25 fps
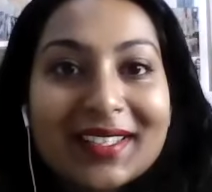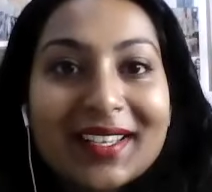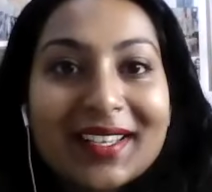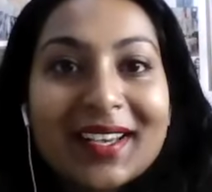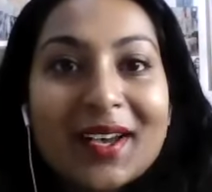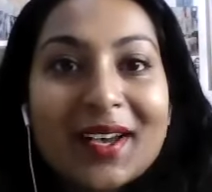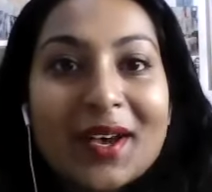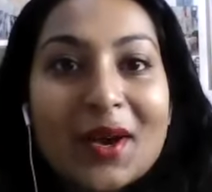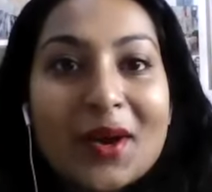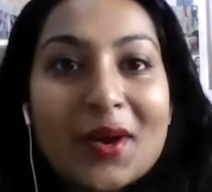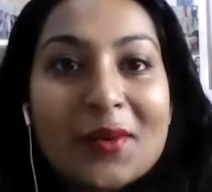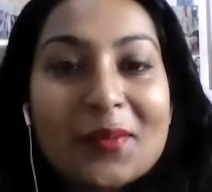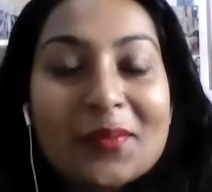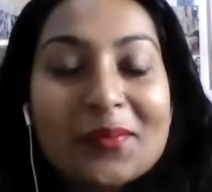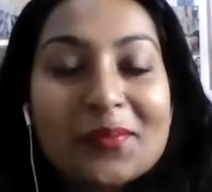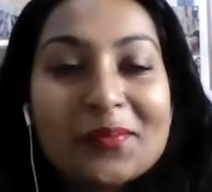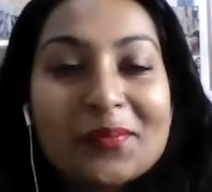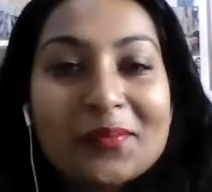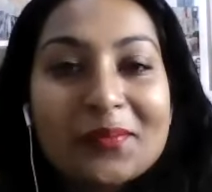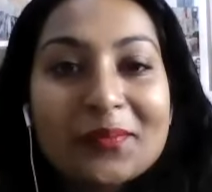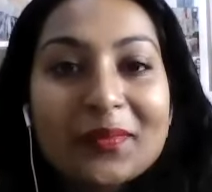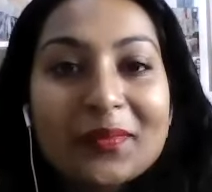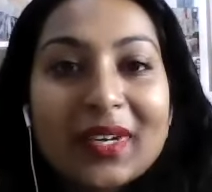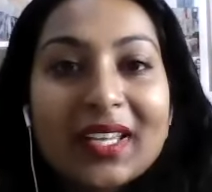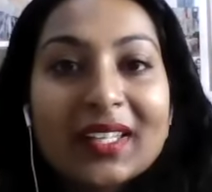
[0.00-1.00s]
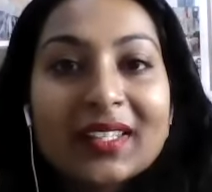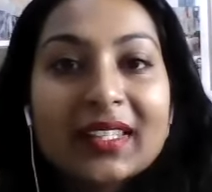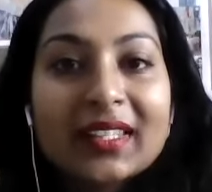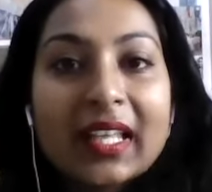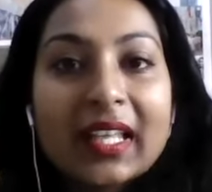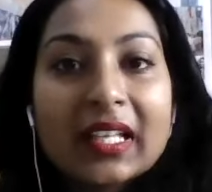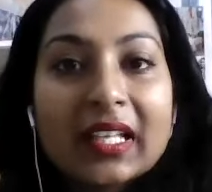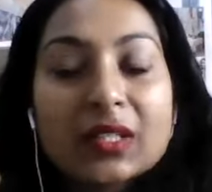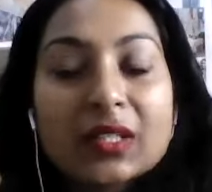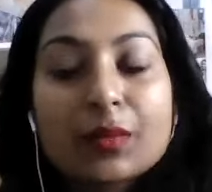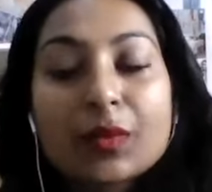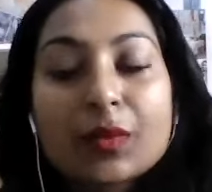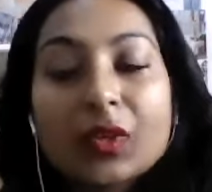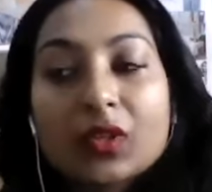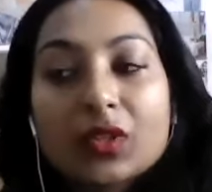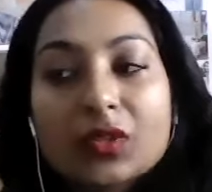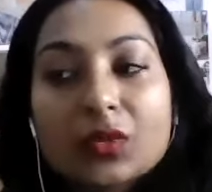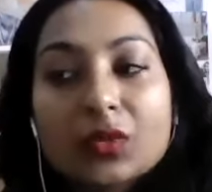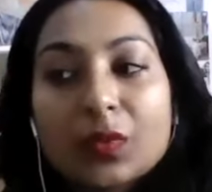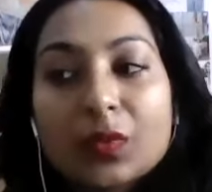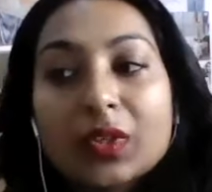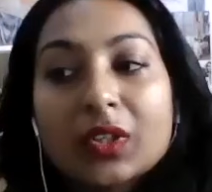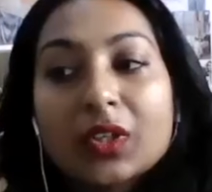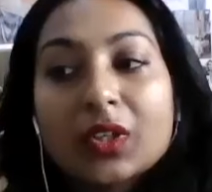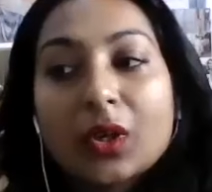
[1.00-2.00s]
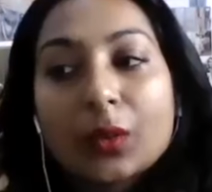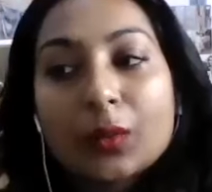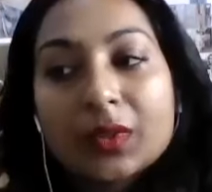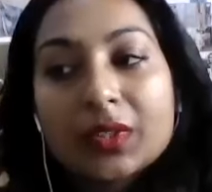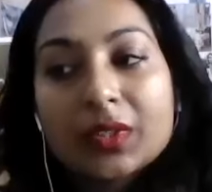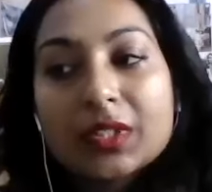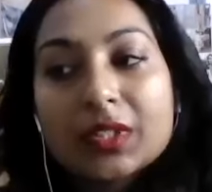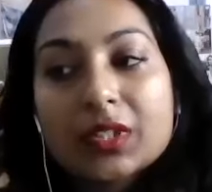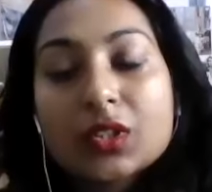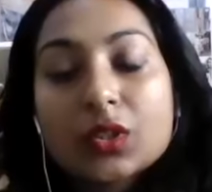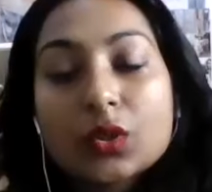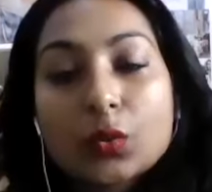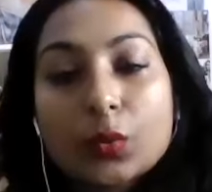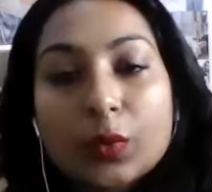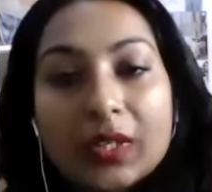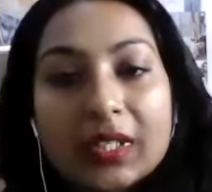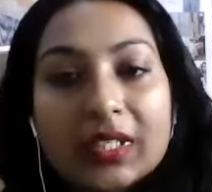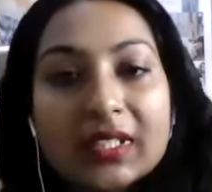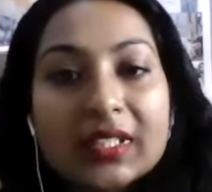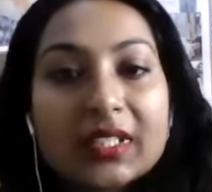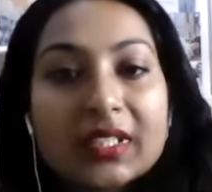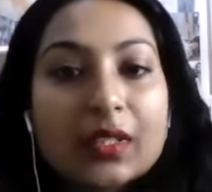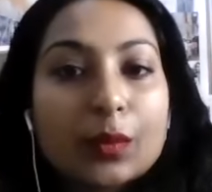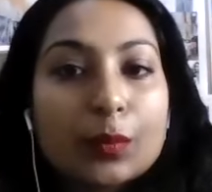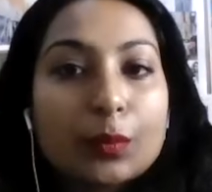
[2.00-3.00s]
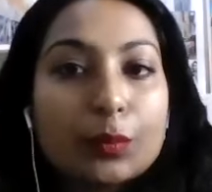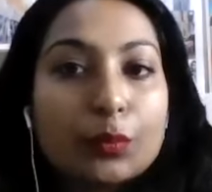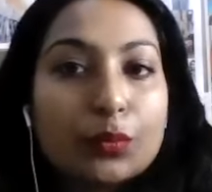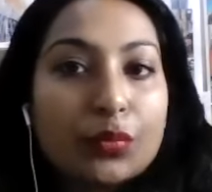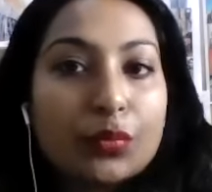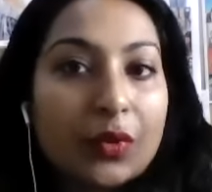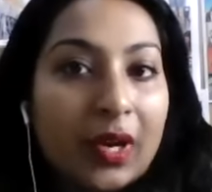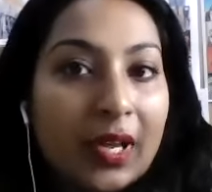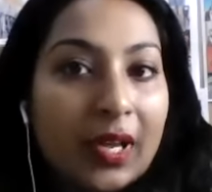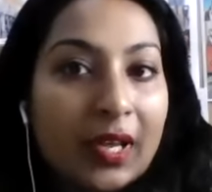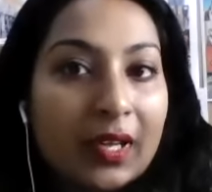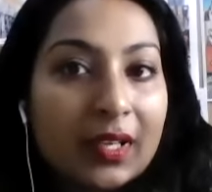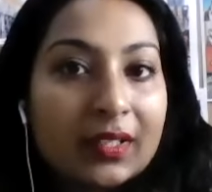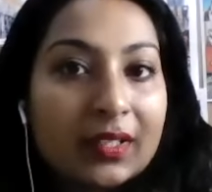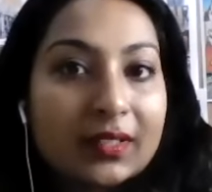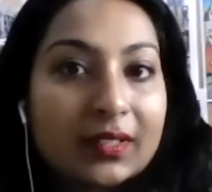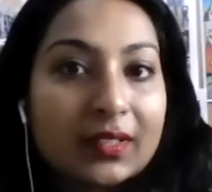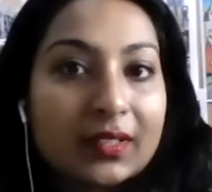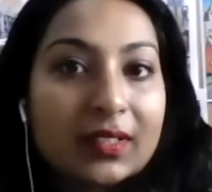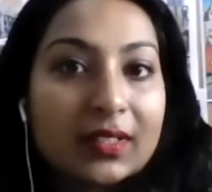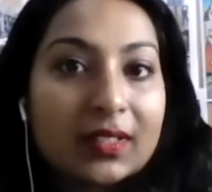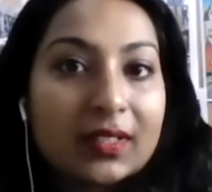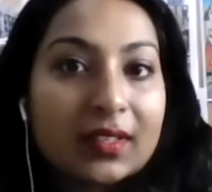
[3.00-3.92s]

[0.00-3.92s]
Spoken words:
and that's because we don't want to squeeze the brand